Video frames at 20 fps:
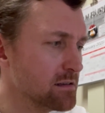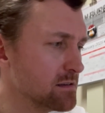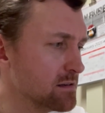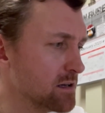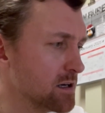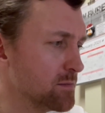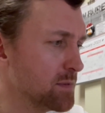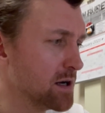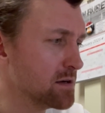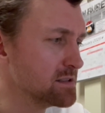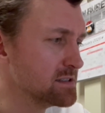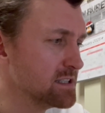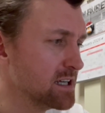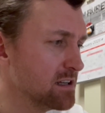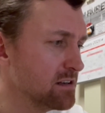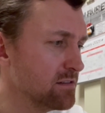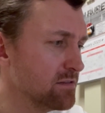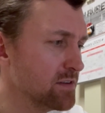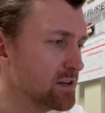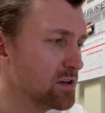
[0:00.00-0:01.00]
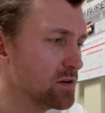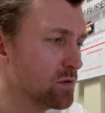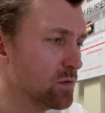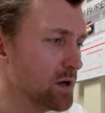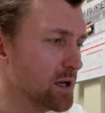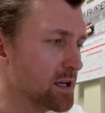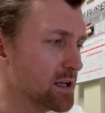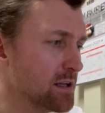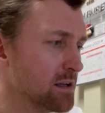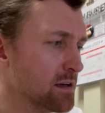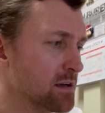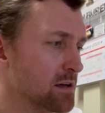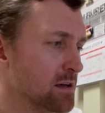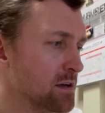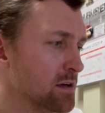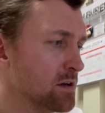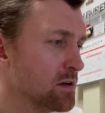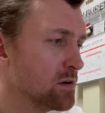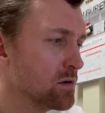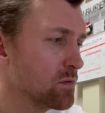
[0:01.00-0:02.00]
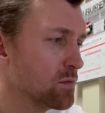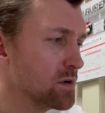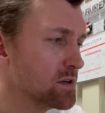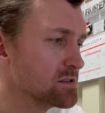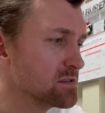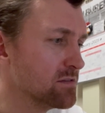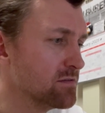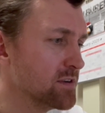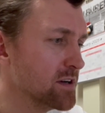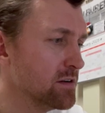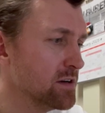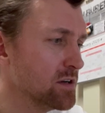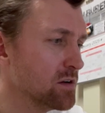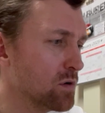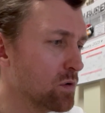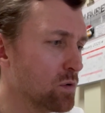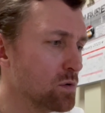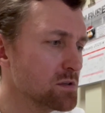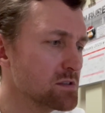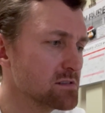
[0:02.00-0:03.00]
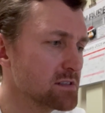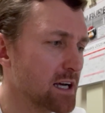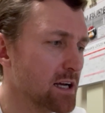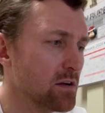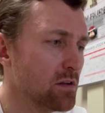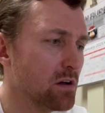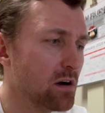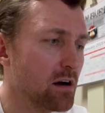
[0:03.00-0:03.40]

About 10 feet away was a very old-style